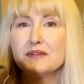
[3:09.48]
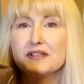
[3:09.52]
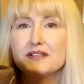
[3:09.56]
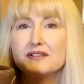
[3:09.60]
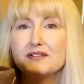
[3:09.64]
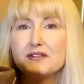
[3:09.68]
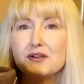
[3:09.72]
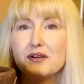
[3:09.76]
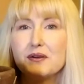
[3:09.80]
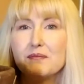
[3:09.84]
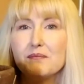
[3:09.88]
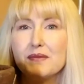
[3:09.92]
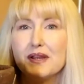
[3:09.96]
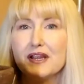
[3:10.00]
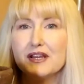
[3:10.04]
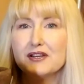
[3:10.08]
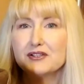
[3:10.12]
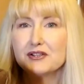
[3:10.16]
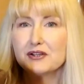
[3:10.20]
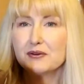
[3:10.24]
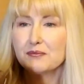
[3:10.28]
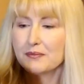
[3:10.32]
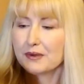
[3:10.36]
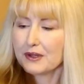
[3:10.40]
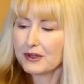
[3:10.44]
These are a
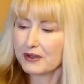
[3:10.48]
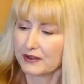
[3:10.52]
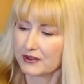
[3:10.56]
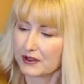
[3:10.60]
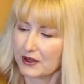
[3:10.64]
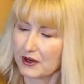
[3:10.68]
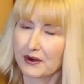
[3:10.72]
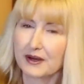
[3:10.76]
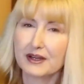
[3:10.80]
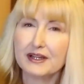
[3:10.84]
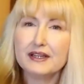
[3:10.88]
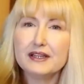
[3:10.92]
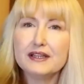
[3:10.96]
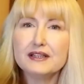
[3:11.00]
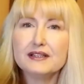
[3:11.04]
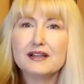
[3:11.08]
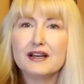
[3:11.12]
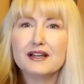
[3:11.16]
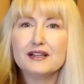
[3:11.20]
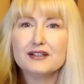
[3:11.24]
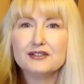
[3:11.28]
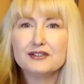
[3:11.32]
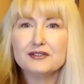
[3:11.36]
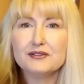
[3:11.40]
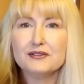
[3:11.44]
major bolo. I need,
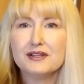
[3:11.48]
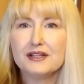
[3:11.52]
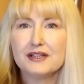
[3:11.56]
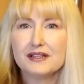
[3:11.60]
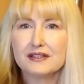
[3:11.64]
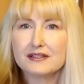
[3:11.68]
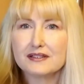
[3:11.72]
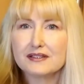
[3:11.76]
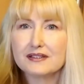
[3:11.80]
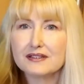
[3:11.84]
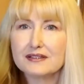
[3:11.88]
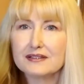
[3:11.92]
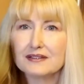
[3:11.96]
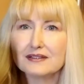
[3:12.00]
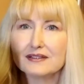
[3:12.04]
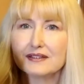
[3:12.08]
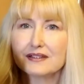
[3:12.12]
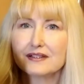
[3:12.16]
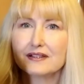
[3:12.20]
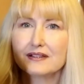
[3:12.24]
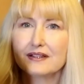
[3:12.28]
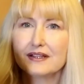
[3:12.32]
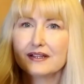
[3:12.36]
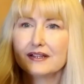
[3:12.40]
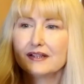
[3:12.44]
I do need to, to
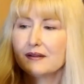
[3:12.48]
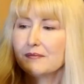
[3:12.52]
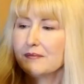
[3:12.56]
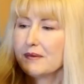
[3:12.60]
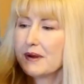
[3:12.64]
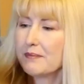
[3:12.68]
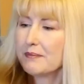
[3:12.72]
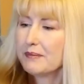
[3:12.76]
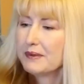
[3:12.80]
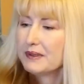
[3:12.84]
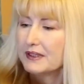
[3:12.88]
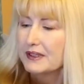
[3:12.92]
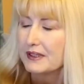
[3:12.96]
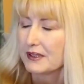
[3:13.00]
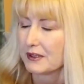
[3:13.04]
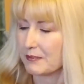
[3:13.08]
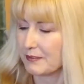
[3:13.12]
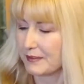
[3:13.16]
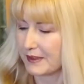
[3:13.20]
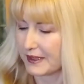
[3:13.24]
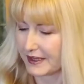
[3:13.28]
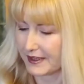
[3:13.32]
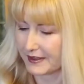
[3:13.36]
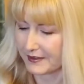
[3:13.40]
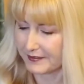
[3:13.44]
clean them up a little
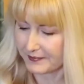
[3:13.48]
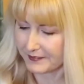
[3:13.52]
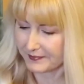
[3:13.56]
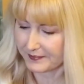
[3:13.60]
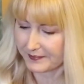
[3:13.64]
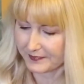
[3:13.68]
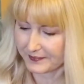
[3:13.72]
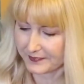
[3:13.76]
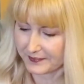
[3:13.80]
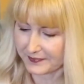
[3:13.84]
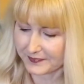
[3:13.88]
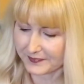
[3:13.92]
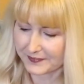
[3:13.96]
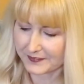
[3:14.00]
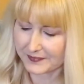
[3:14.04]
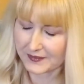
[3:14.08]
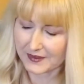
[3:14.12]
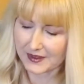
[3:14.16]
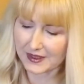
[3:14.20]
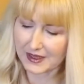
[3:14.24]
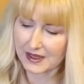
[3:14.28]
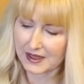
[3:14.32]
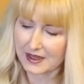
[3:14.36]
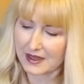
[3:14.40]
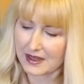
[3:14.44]
bit.
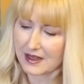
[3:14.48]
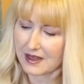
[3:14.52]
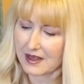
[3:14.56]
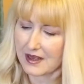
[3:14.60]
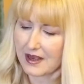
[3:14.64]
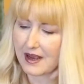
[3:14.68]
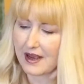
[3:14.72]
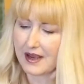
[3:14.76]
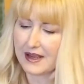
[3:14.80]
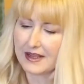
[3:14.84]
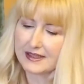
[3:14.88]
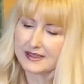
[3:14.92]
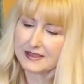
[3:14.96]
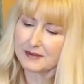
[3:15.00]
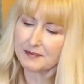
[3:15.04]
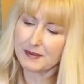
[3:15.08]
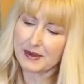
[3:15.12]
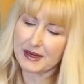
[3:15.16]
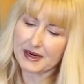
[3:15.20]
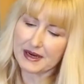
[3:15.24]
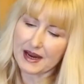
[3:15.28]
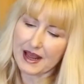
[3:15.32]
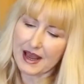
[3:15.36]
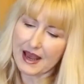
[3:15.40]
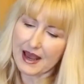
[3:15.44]
I
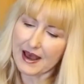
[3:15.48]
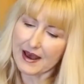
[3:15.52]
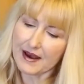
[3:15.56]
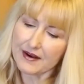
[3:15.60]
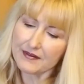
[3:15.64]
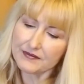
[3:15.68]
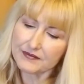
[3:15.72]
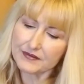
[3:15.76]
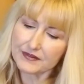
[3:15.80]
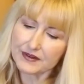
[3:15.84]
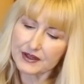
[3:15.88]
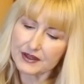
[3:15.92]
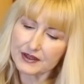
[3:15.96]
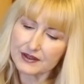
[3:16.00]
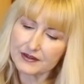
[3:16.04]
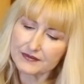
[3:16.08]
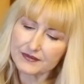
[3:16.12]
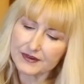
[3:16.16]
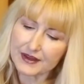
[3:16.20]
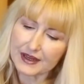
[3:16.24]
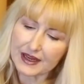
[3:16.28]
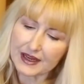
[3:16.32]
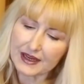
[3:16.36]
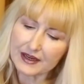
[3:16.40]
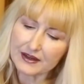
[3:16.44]
spent half of
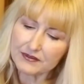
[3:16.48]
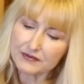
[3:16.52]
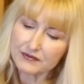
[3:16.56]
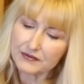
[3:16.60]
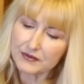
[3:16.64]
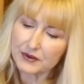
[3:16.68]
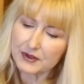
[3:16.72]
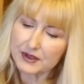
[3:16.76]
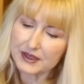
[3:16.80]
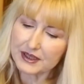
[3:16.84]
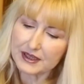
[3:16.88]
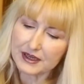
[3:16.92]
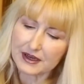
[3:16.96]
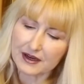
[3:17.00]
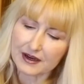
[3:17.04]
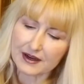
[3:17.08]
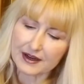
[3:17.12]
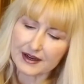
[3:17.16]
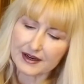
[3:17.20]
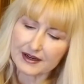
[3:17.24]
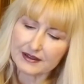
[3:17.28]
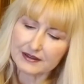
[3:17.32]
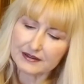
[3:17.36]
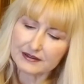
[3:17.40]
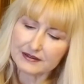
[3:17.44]

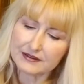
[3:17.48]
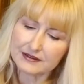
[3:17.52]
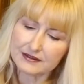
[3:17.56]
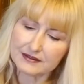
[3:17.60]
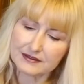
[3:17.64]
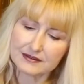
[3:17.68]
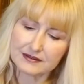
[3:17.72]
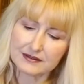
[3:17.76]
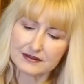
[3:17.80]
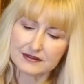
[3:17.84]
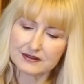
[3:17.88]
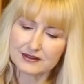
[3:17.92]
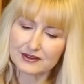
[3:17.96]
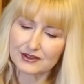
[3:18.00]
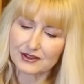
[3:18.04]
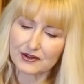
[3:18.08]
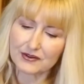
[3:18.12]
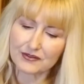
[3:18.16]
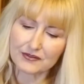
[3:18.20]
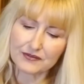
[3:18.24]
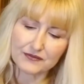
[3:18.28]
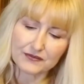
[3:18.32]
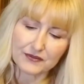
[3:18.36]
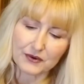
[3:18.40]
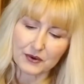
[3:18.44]
$8.49,
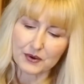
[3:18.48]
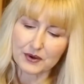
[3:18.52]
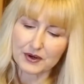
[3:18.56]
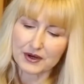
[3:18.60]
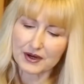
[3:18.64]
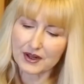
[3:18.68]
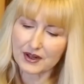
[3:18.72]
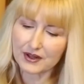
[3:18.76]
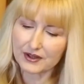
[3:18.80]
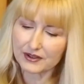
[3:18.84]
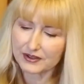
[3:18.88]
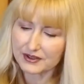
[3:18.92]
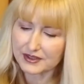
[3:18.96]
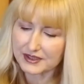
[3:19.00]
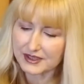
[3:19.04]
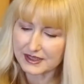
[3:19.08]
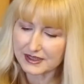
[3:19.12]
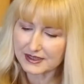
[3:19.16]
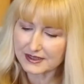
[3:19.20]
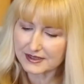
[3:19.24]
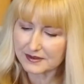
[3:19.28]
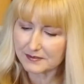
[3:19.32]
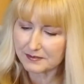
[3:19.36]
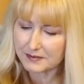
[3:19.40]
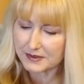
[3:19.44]
so $4
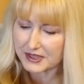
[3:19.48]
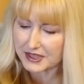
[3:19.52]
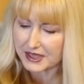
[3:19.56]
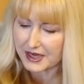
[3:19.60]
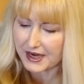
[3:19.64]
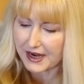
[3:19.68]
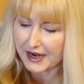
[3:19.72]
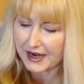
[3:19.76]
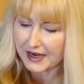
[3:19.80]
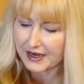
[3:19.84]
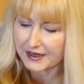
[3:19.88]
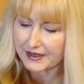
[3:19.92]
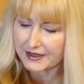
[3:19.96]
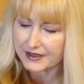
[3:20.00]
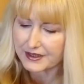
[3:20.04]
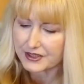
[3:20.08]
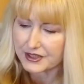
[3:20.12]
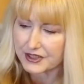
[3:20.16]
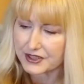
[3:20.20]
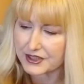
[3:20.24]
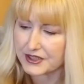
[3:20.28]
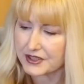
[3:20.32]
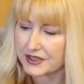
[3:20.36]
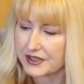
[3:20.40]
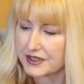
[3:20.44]
and some
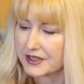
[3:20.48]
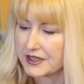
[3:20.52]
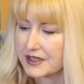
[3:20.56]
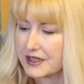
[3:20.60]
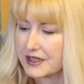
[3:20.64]
change.